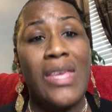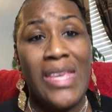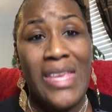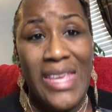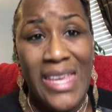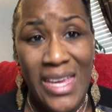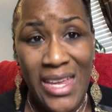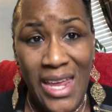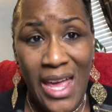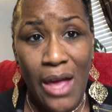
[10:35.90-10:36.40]

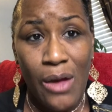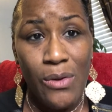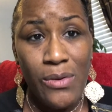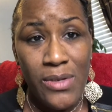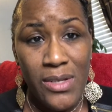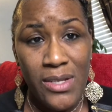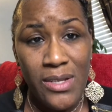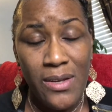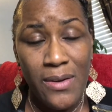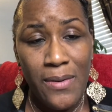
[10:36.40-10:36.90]
get
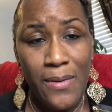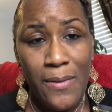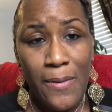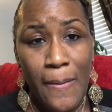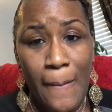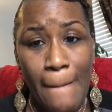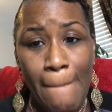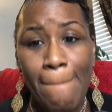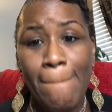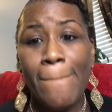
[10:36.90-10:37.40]
out.
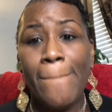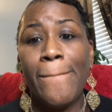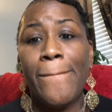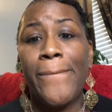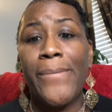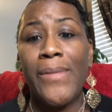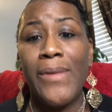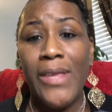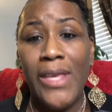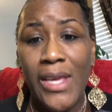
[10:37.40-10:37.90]

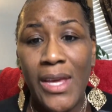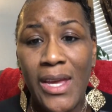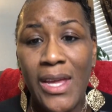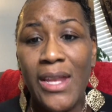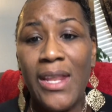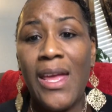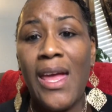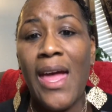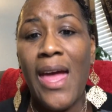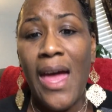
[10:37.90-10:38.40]

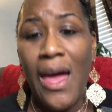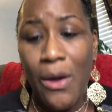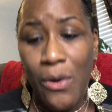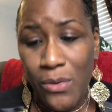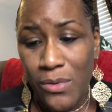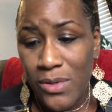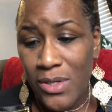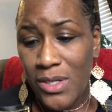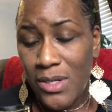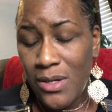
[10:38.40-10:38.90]
Get
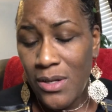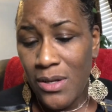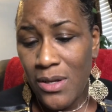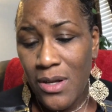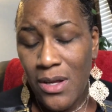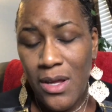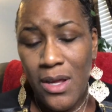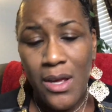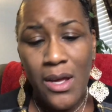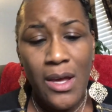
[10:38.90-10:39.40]
out.
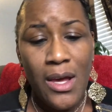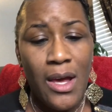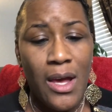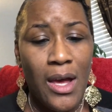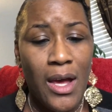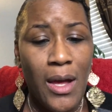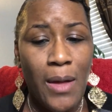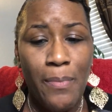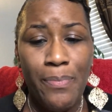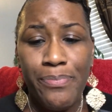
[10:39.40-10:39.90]

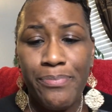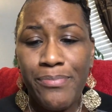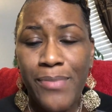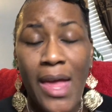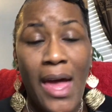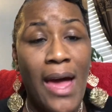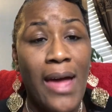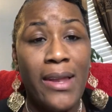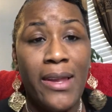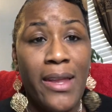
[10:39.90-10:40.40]

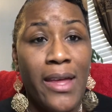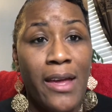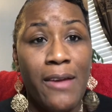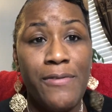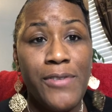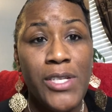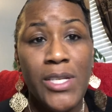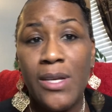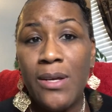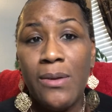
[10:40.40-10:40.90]
I
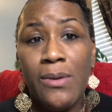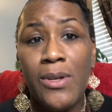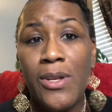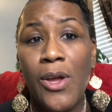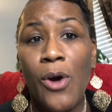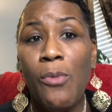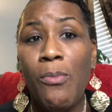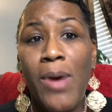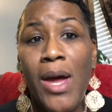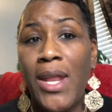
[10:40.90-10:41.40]
left,
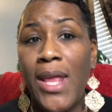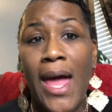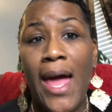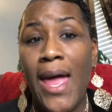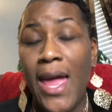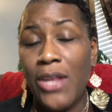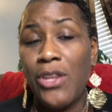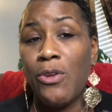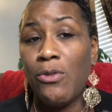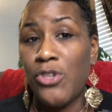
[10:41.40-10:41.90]
no money. I
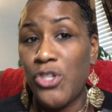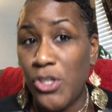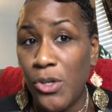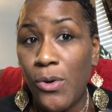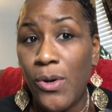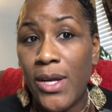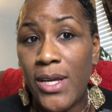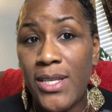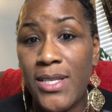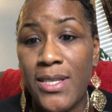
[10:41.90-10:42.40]
had no
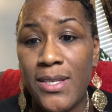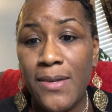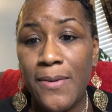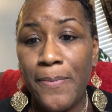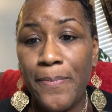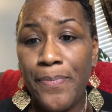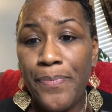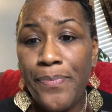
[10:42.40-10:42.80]
choice.